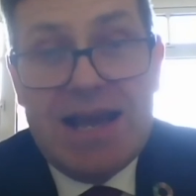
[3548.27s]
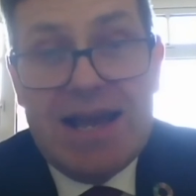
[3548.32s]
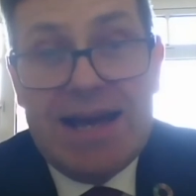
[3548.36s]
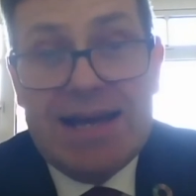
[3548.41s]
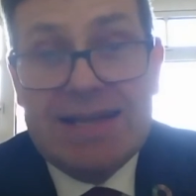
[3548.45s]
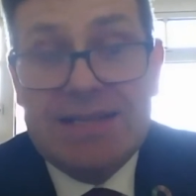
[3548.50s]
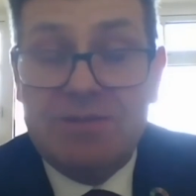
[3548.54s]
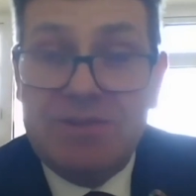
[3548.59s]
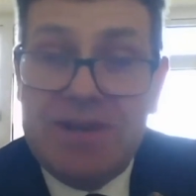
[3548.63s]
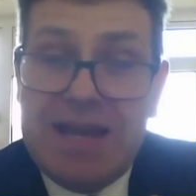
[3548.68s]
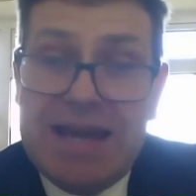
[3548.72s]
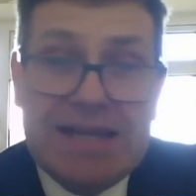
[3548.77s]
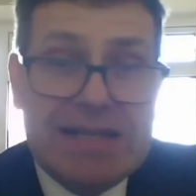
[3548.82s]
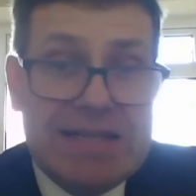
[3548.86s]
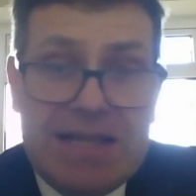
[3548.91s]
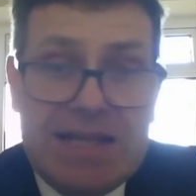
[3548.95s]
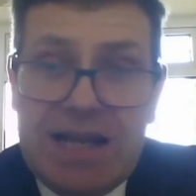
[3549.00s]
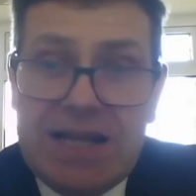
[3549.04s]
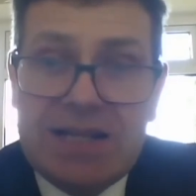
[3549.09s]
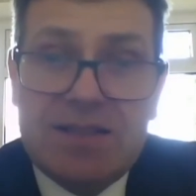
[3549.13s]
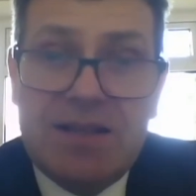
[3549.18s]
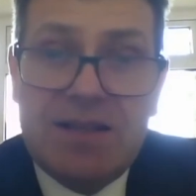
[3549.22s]
And the
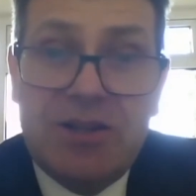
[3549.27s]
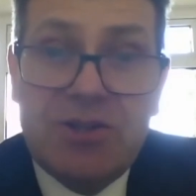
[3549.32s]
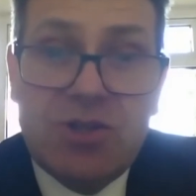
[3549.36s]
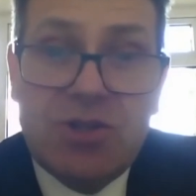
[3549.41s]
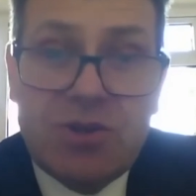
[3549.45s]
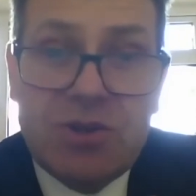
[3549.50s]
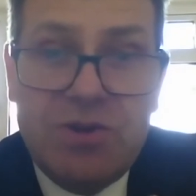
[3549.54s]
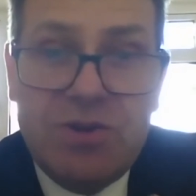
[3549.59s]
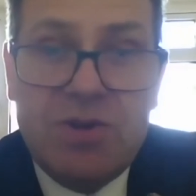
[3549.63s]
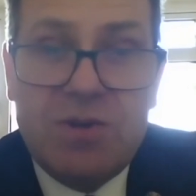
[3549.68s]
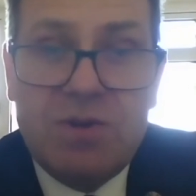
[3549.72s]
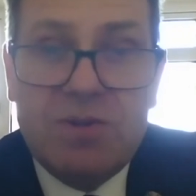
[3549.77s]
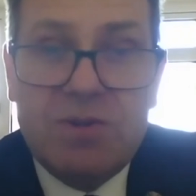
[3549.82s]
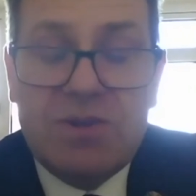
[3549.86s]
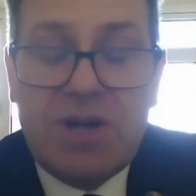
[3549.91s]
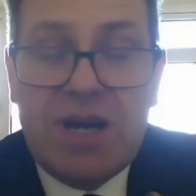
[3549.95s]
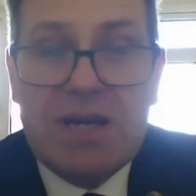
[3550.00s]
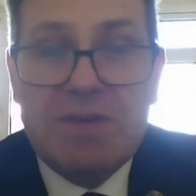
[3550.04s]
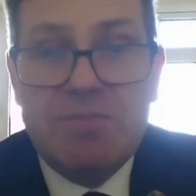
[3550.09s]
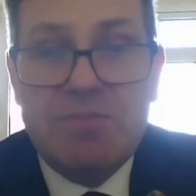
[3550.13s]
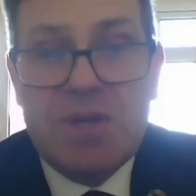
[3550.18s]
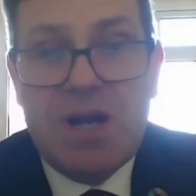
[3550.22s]
reality, that's not true,
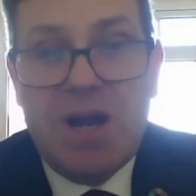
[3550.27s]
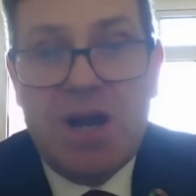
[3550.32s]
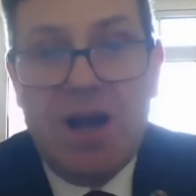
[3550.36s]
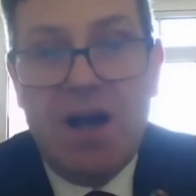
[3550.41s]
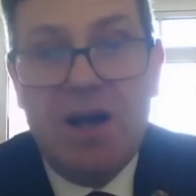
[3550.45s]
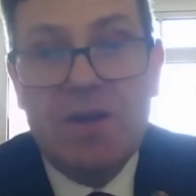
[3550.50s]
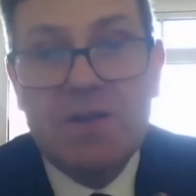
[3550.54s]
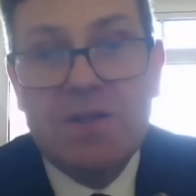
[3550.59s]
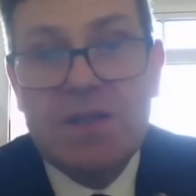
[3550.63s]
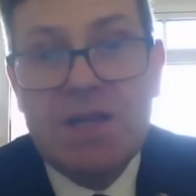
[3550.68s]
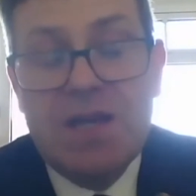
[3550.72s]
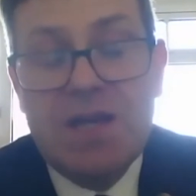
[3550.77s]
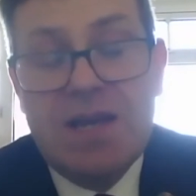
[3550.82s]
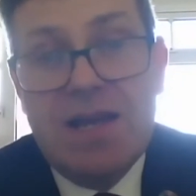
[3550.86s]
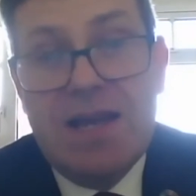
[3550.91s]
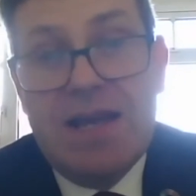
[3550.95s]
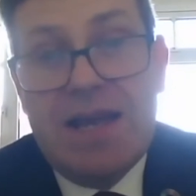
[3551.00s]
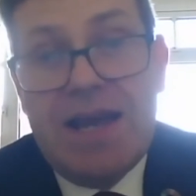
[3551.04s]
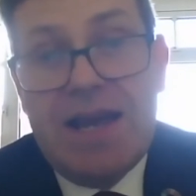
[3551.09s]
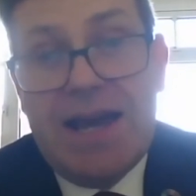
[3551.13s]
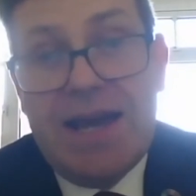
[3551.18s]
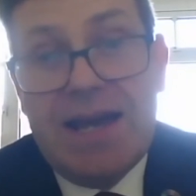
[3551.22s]
right? Because
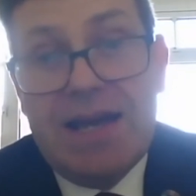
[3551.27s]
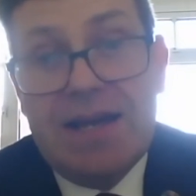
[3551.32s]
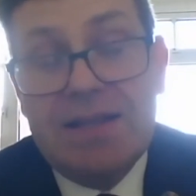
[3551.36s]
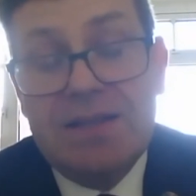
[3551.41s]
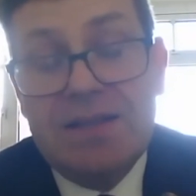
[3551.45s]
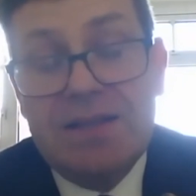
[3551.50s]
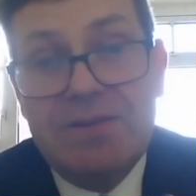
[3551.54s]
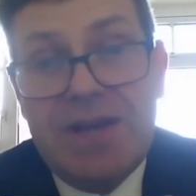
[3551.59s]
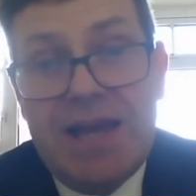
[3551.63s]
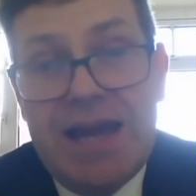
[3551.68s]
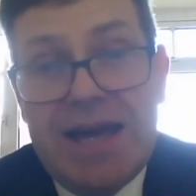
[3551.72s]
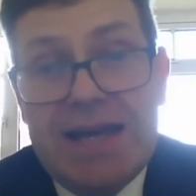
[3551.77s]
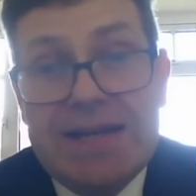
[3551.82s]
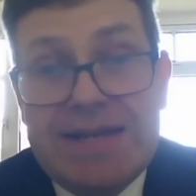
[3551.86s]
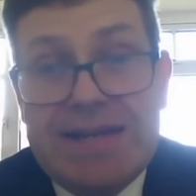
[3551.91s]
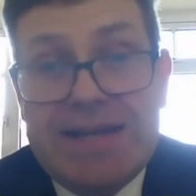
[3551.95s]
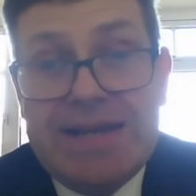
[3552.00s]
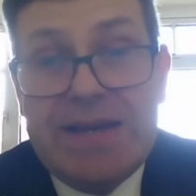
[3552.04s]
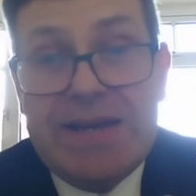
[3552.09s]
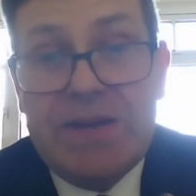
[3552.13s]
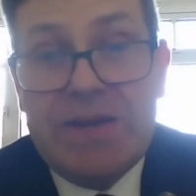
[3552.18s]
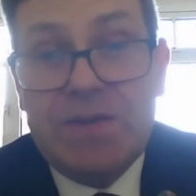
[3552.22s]
the
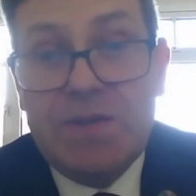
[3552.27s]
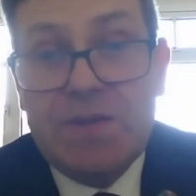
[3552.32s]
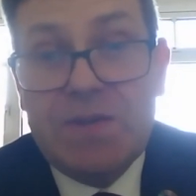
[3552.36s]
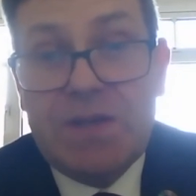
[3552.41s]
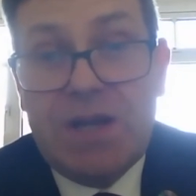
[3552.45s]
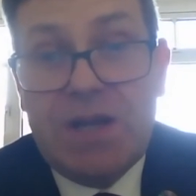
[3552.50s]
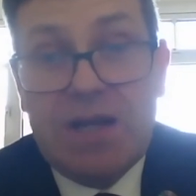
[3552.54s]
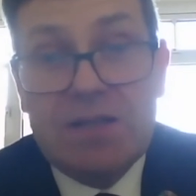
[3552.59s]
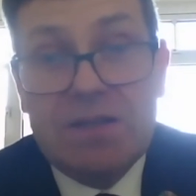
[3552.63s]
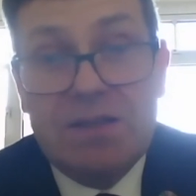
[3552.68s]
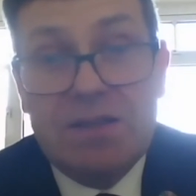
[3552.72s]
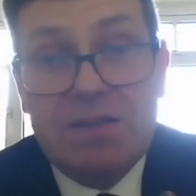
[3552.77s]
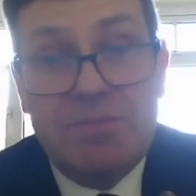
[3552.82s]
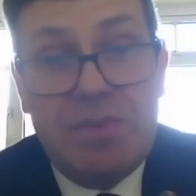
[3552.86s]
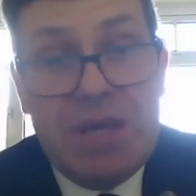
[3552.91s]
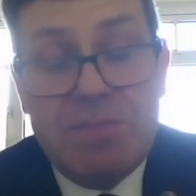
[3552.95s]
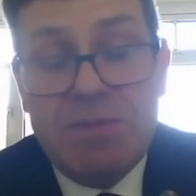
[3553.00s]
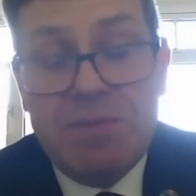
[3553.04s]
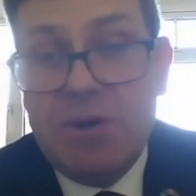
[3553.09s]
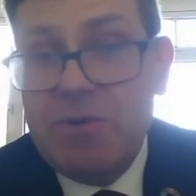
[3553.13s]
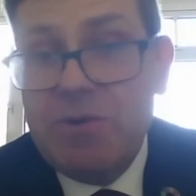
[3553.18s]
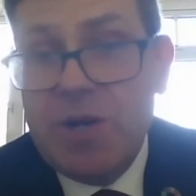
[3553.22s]
reality is that
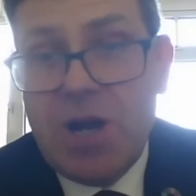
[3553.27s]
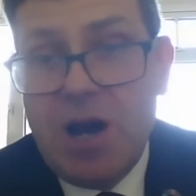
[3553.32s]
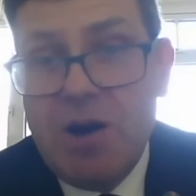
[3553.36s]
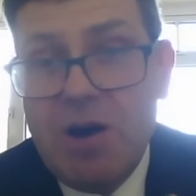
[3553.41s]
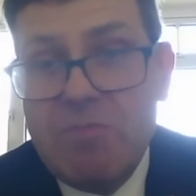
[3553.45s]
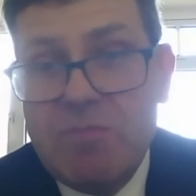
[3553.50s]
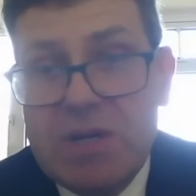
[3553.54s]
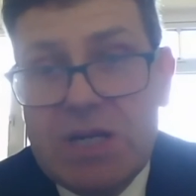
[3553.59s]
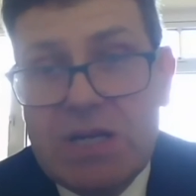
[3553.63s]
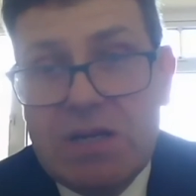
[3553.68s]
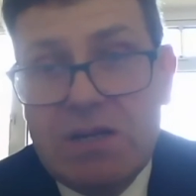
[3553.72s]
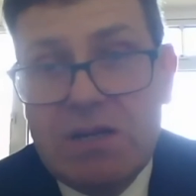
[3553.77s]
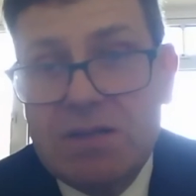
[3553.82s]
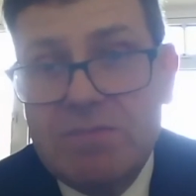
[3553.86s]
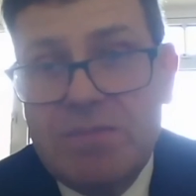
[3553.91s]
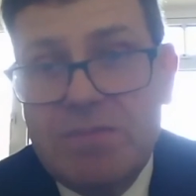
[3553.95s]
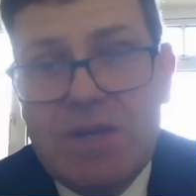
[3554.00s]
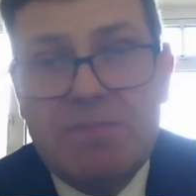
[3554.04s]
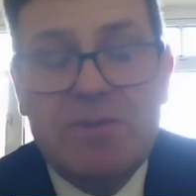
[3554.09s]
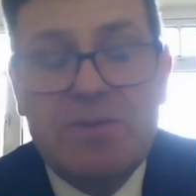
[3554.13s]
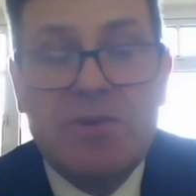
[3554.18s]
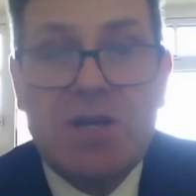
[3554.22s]
people are in companies,
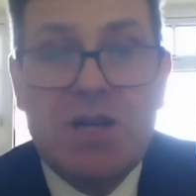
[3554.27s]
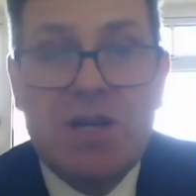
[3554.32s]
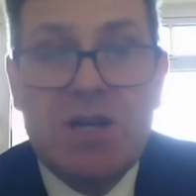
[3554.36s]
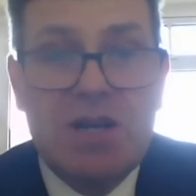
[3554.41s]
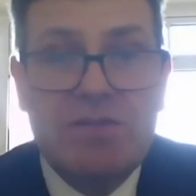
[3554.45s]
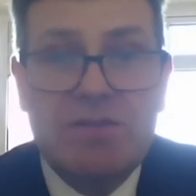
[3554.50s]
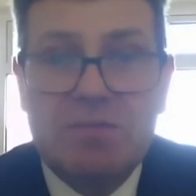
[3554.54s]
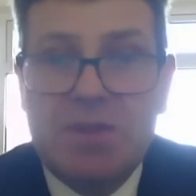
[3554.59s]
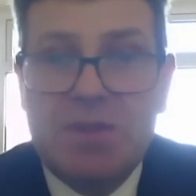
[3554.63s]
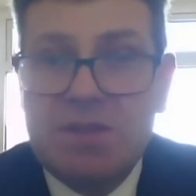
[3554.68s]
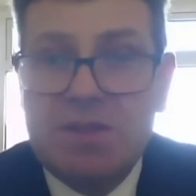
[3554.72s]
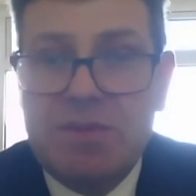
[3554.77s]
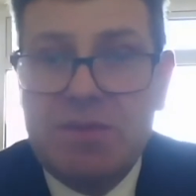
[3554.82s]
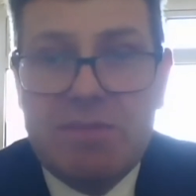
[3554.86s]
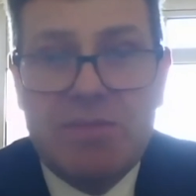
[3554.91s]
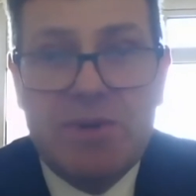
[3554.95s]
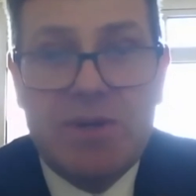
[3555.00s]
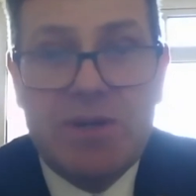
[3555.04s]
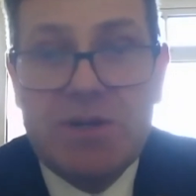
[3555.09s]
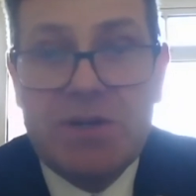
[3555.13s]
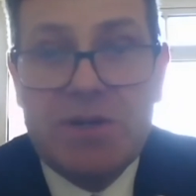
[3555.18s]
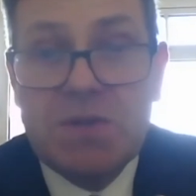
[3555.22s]
people are in governments,
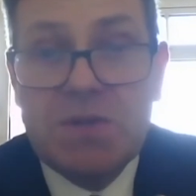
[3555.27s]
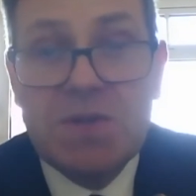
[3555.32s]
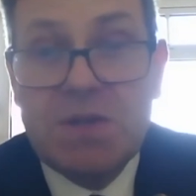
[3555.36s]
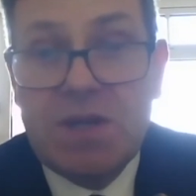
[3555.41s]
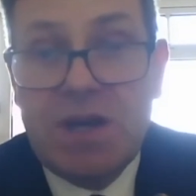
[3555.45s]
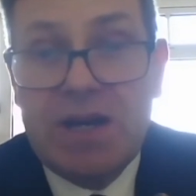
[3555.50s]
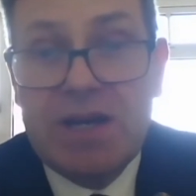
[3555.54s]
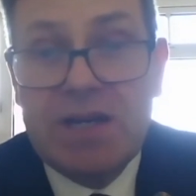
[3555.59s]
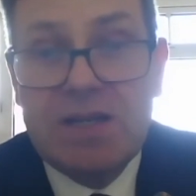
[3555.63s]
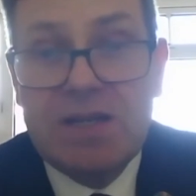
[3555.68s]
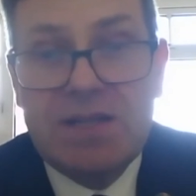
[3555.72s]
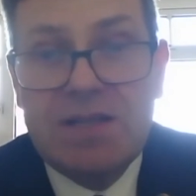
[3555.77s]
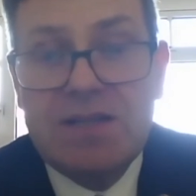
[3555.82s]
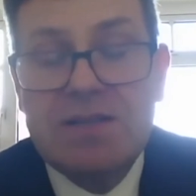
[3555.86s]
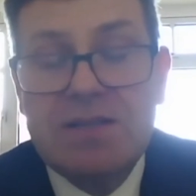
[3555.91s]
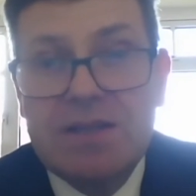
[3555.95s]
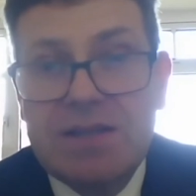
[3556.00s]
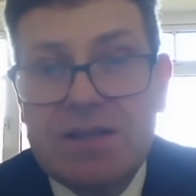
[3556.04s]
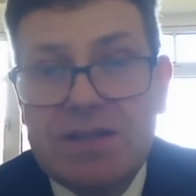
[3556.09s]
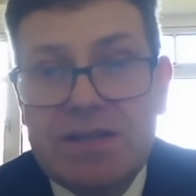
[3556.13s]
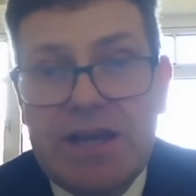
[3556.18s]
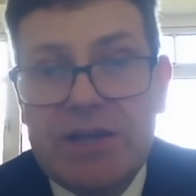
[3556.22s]
people are in
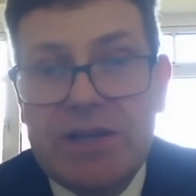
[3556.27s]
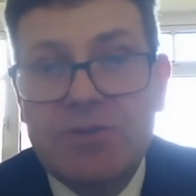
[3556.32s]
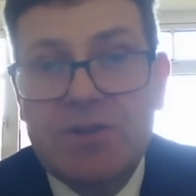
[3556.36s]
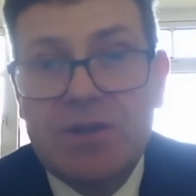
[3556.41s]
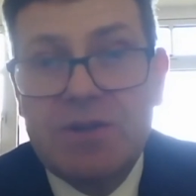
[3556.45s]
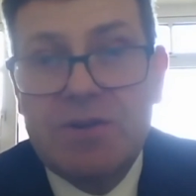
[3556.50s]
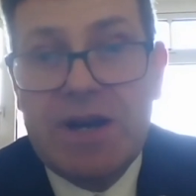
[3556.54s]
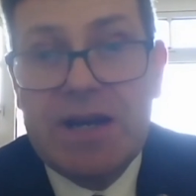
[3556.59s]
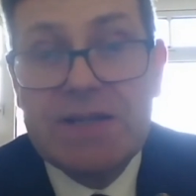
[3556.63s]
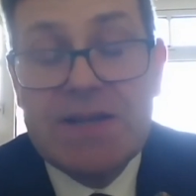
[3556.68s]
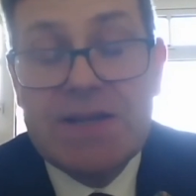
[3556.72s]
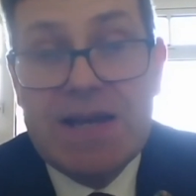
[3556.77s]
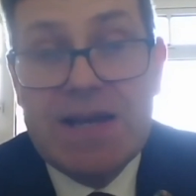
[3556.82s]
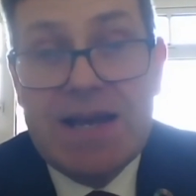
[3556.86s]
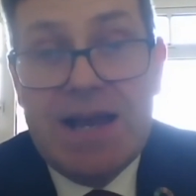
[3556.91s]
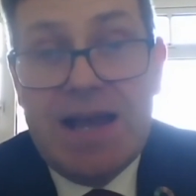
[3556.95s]
societies, etc., right?